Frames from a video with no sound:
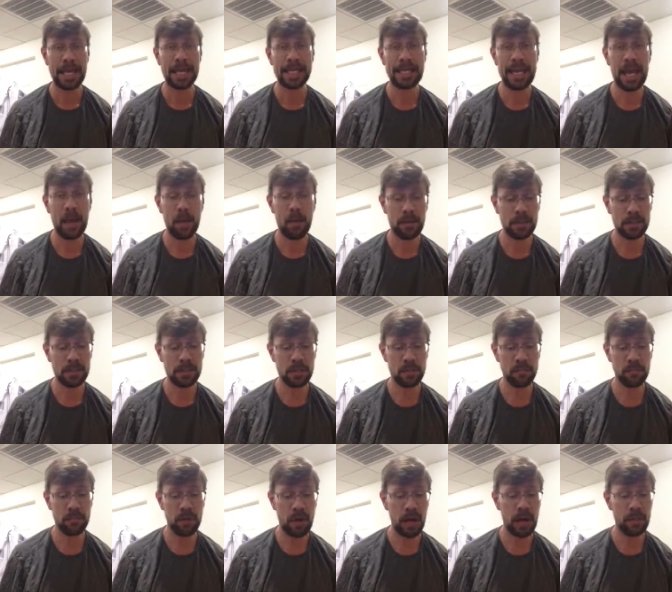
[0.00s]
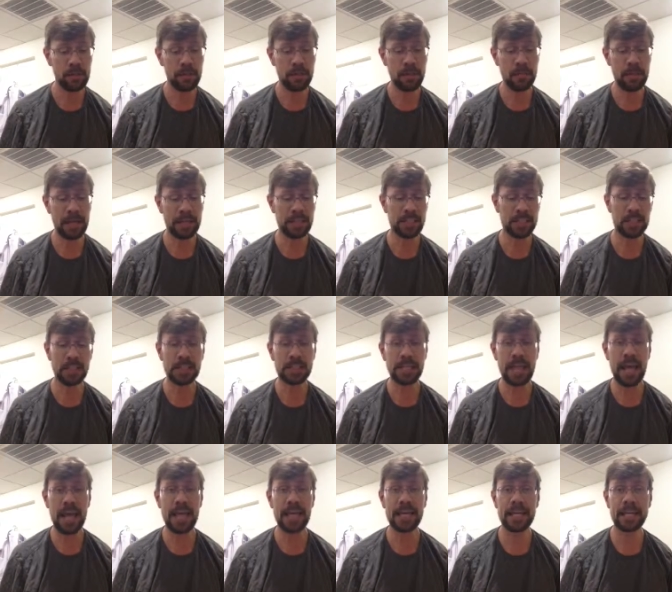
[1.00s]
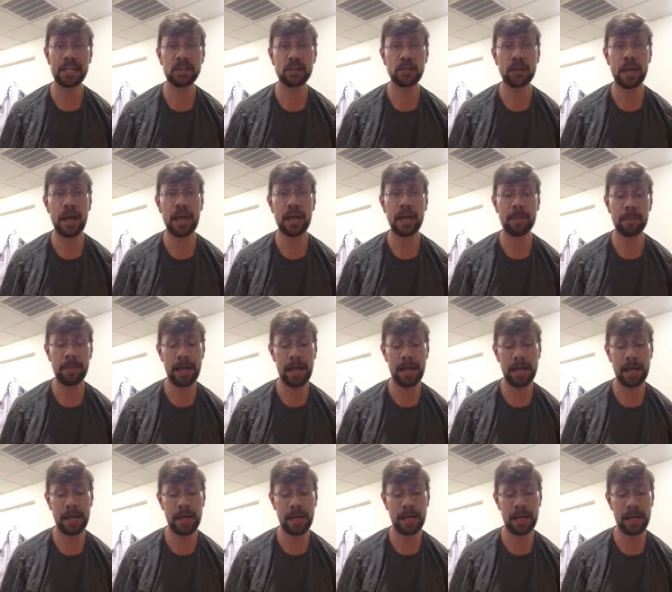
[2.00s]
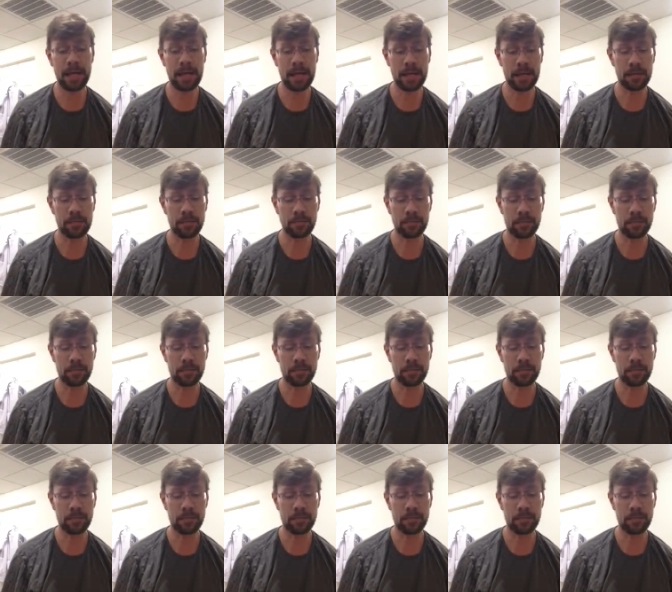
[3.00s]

Now it's a problem, I just can't get you out of my head.